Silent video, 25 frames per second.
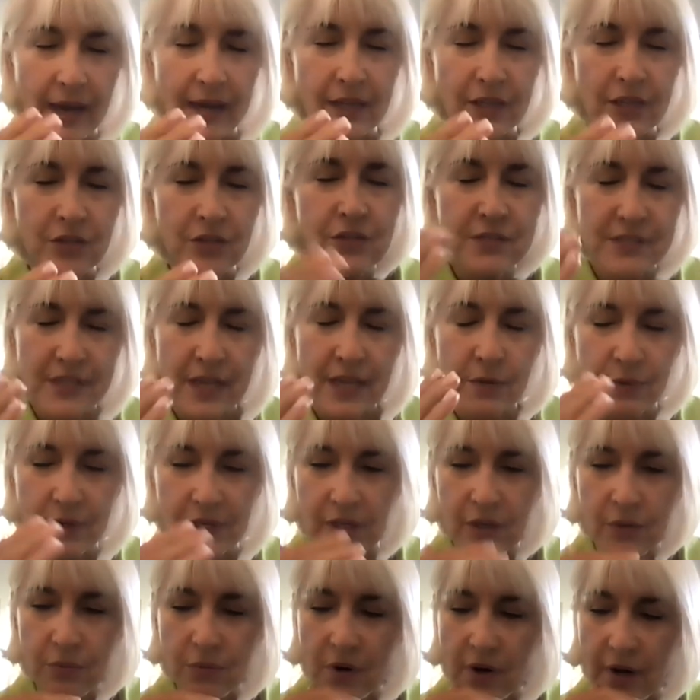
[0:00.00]
You say what
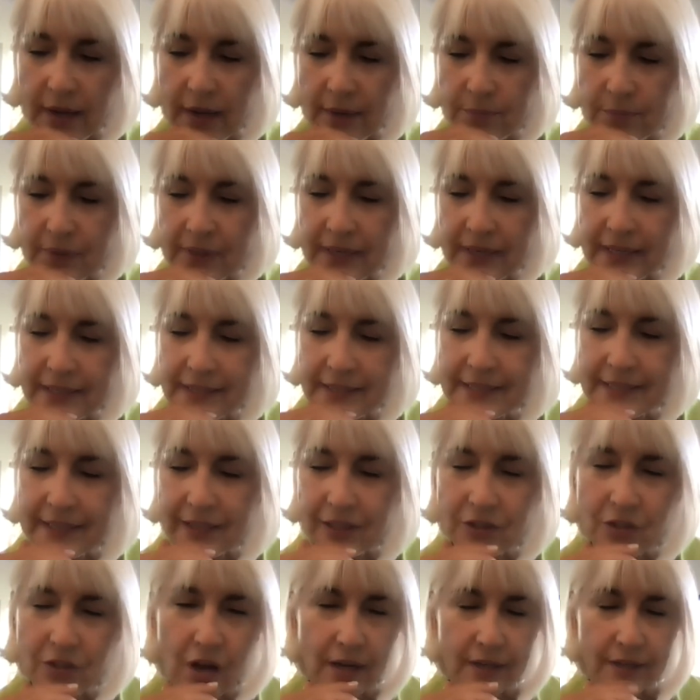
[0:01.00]
you want, but I see a
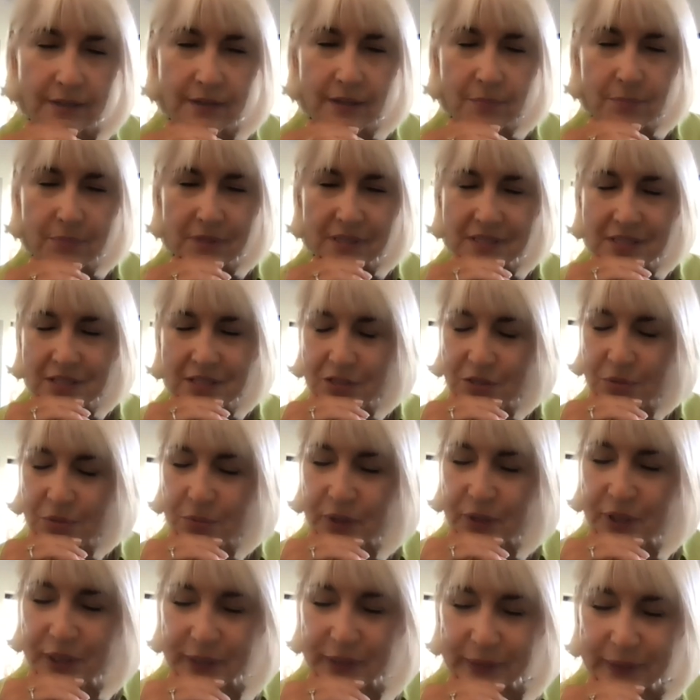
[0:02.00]
lot in the business
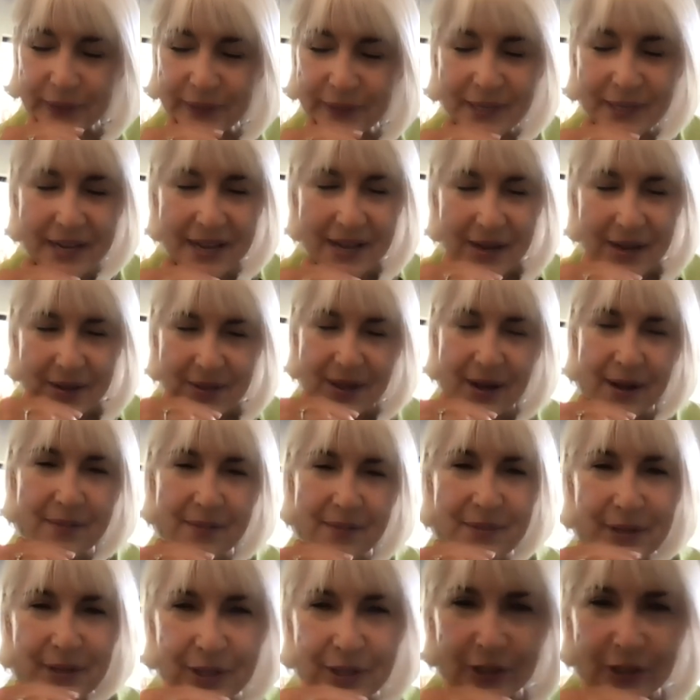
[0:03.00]
world
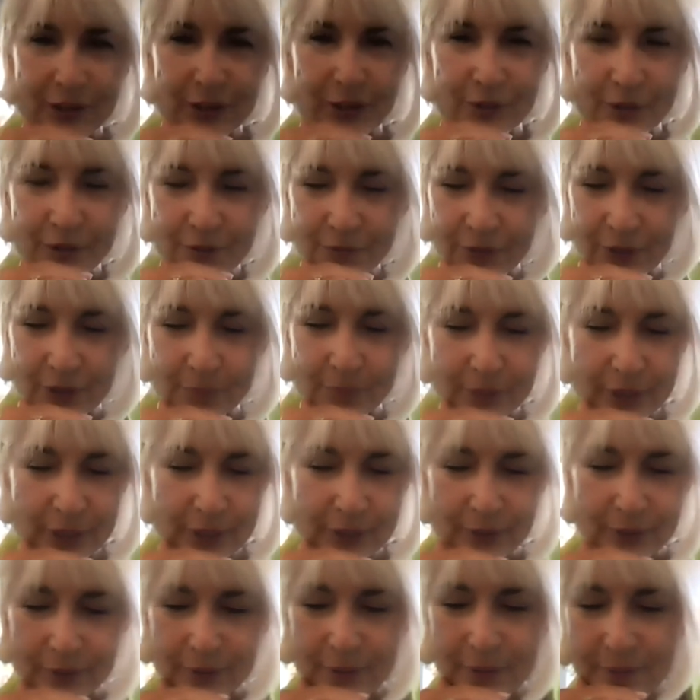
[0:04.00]
that could learn from
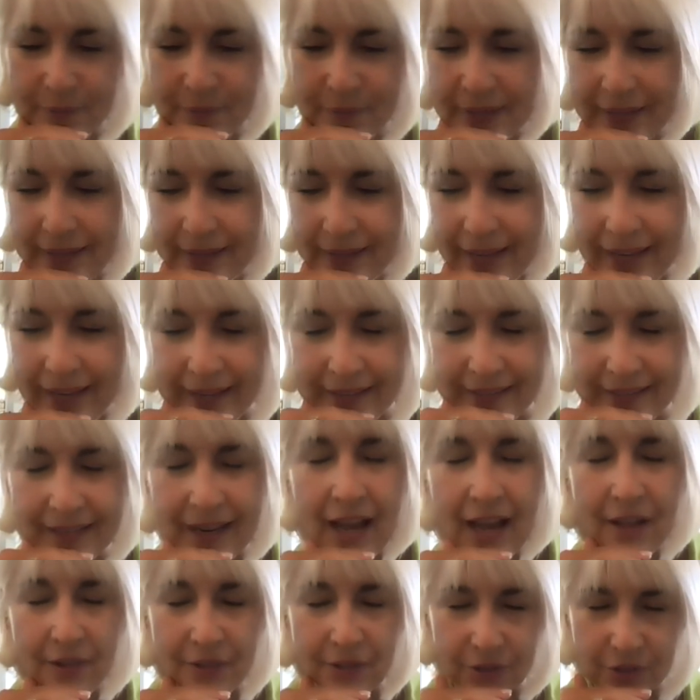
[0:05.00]
you and
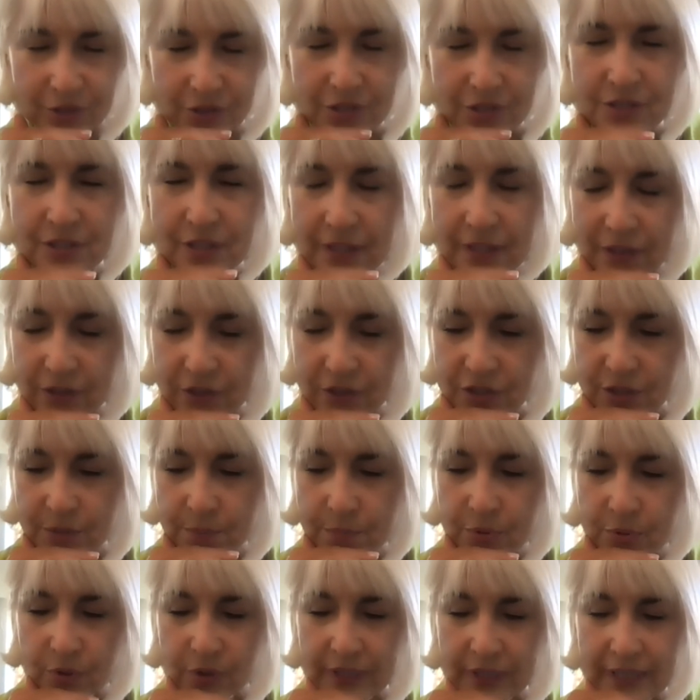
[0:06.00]
others that are
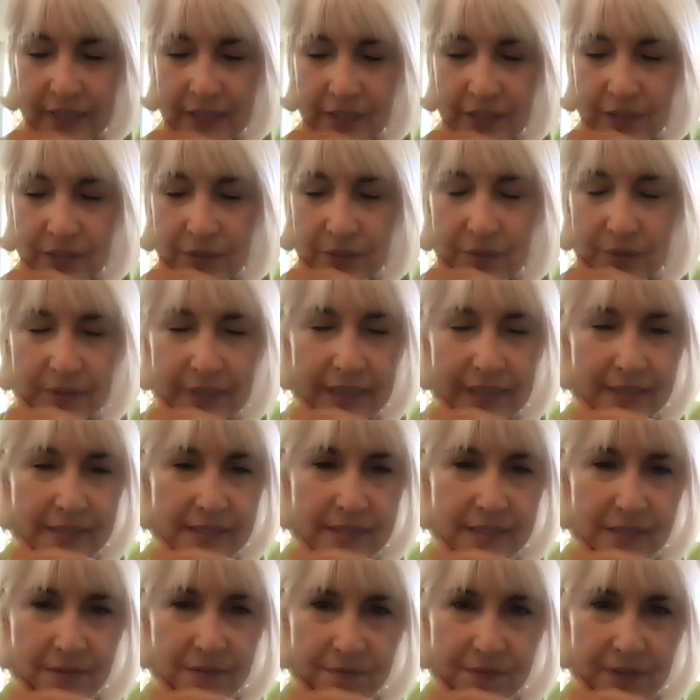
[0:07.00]
supporting you. And
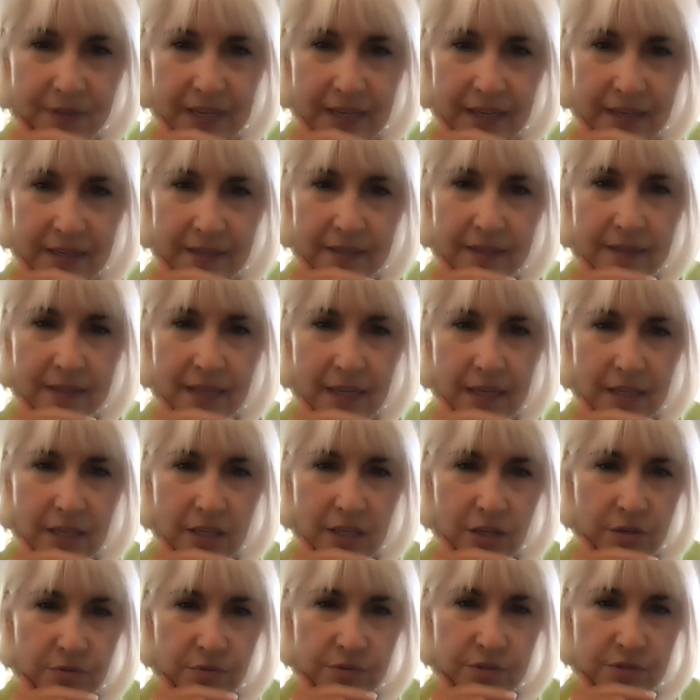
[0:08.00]
Sophia,
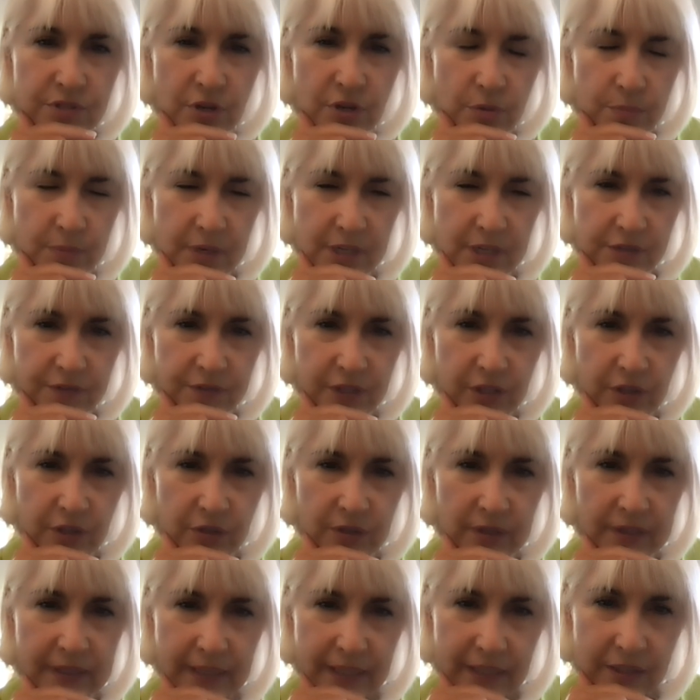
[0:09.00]
thank you so much for your
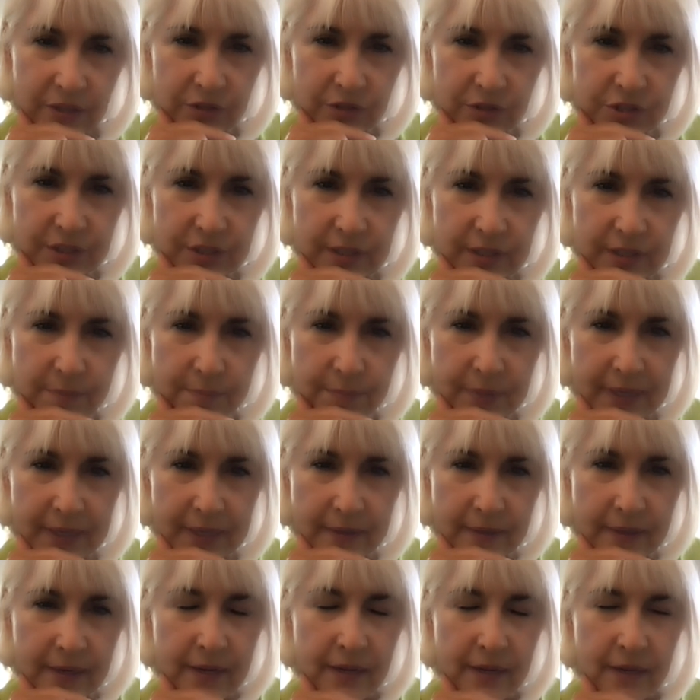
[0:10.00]
leadership
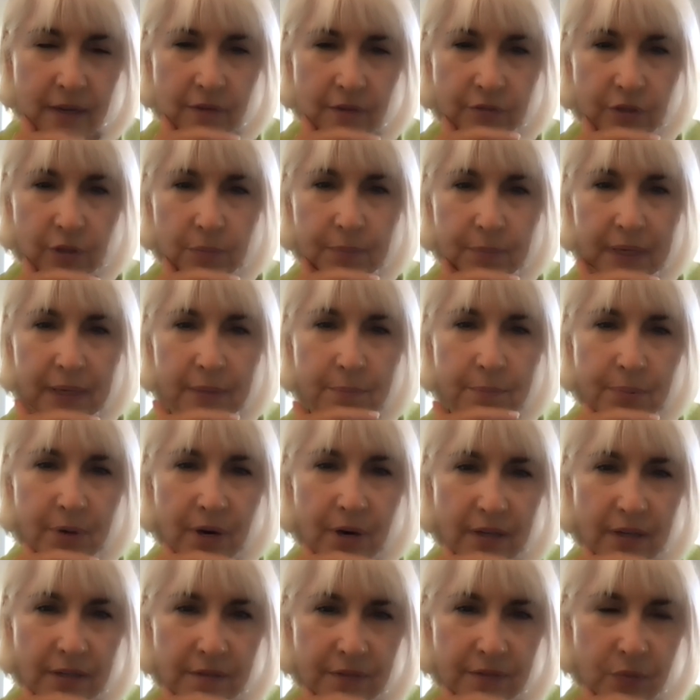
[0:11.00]
and for being
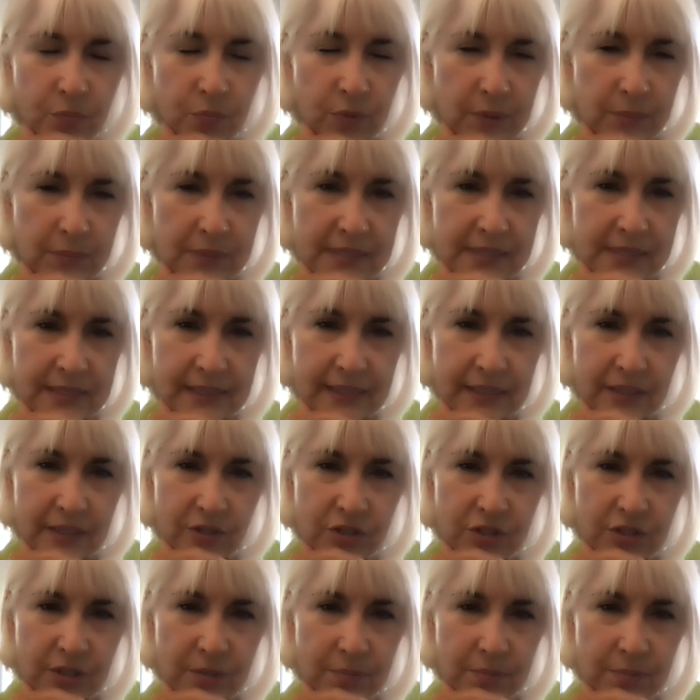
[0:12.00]
part of the Women's
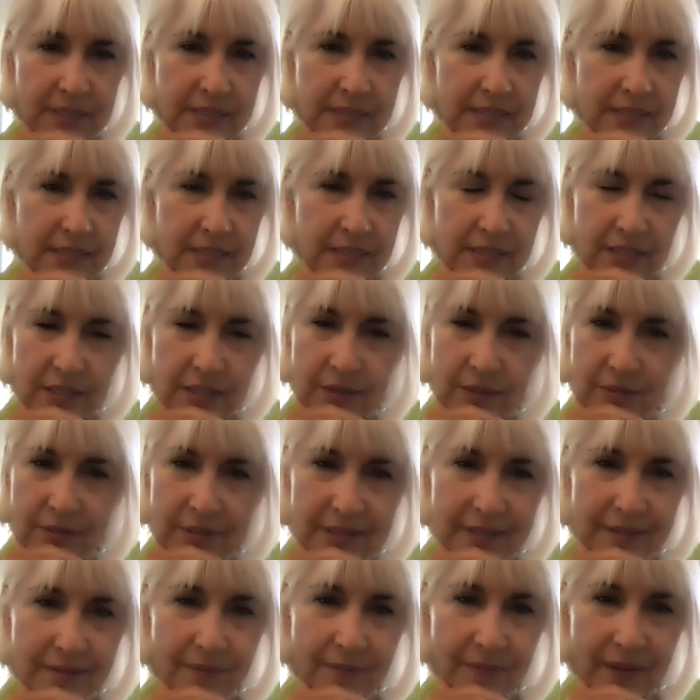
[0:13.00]
Leadership Institute,
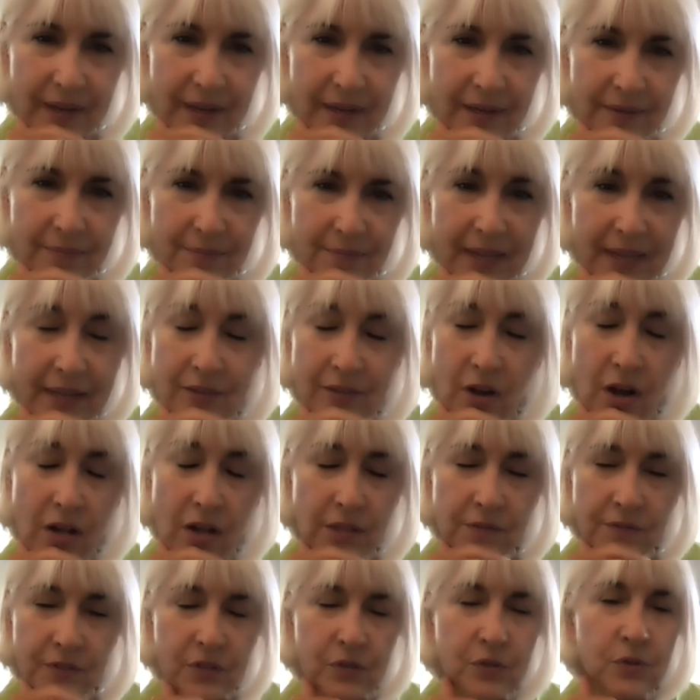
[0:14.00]
and
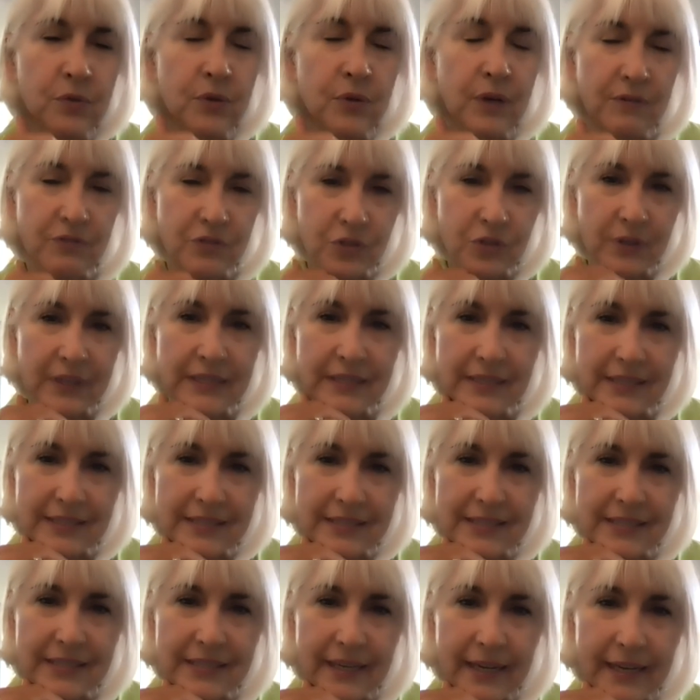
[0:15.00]
all of you who have joined
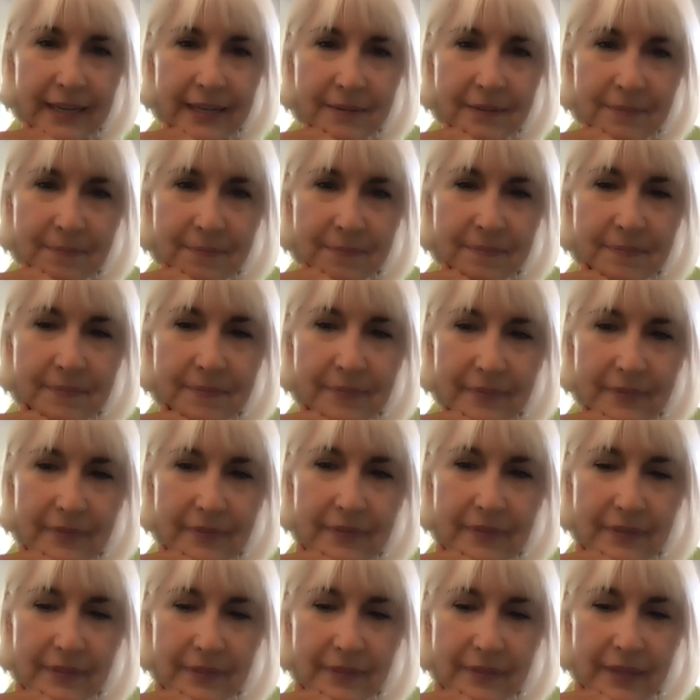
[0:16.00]
us today.
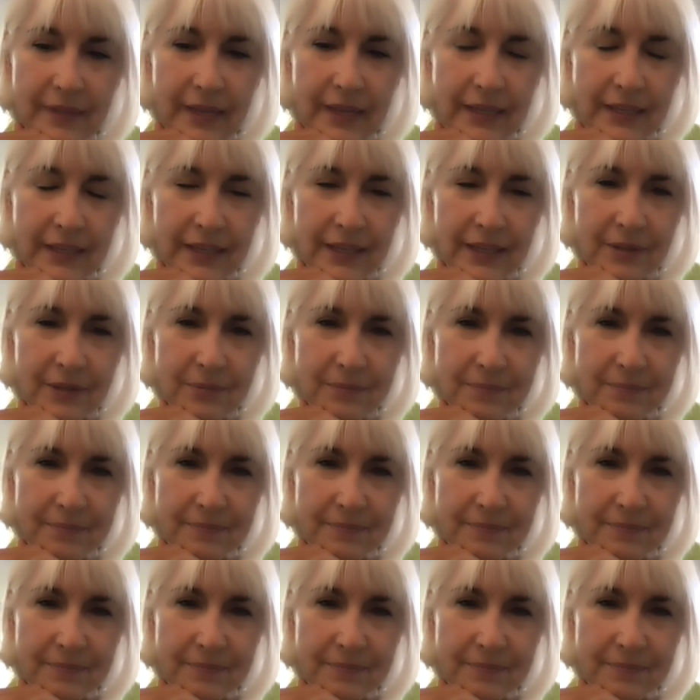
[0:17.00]
Thank you.